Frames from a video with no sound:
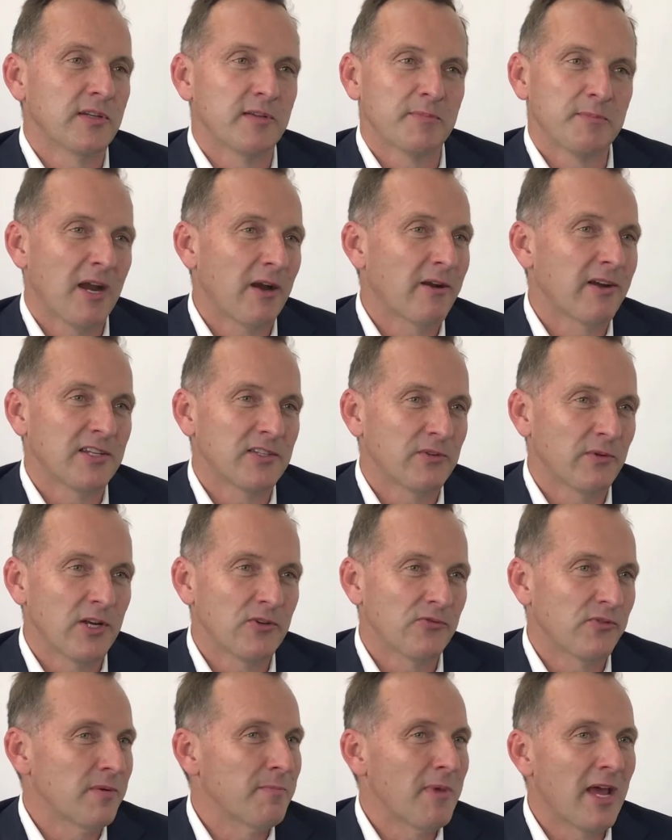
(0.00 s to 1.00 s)
barriers to
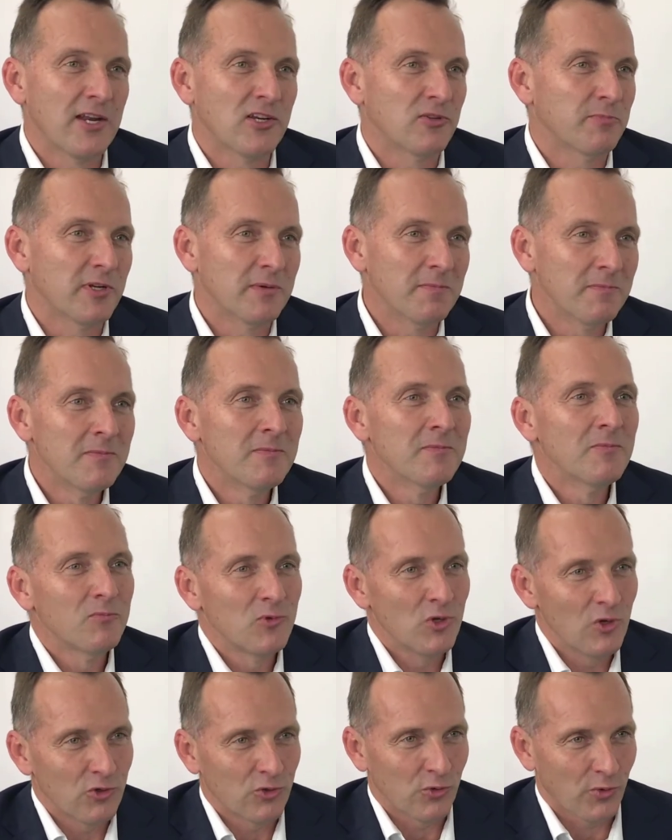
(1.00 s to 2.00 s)
entry, management,
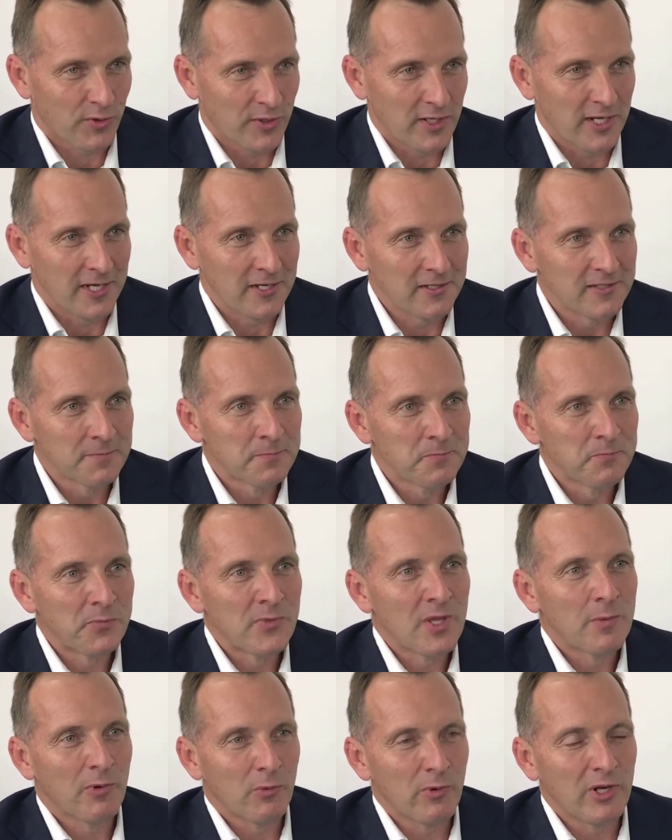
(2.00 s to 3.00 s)
usual things.
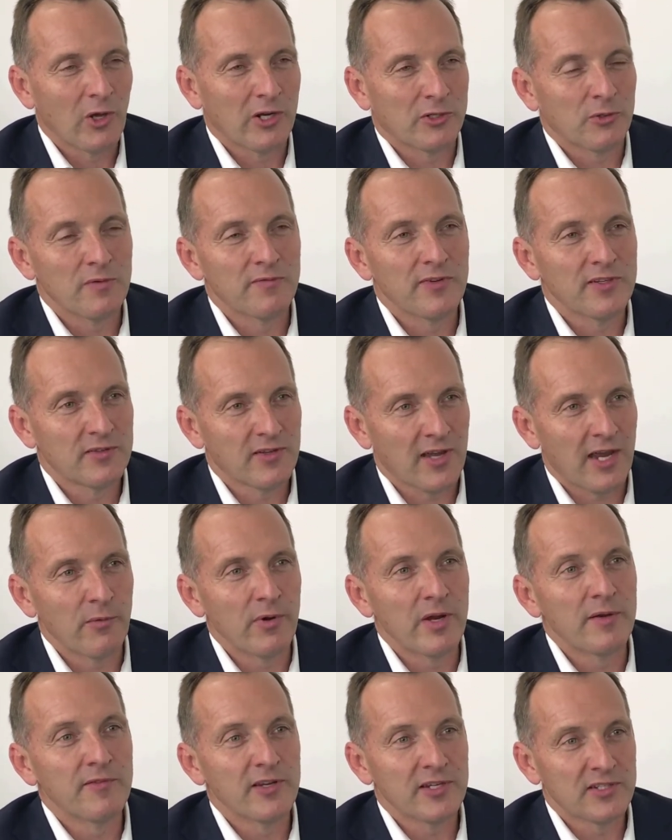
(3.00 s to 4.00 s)
But we like to invest, say we
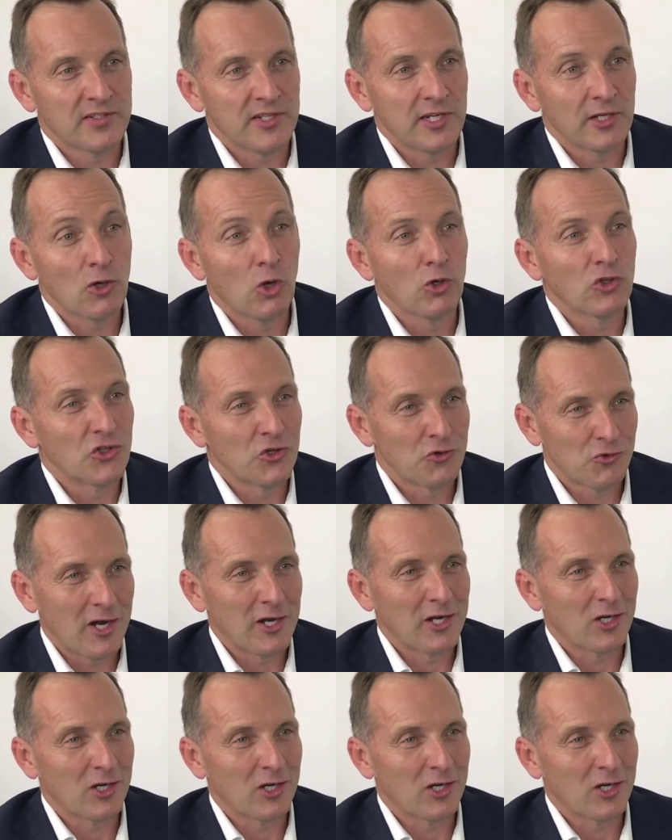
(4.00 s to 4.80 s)
invest in concentrated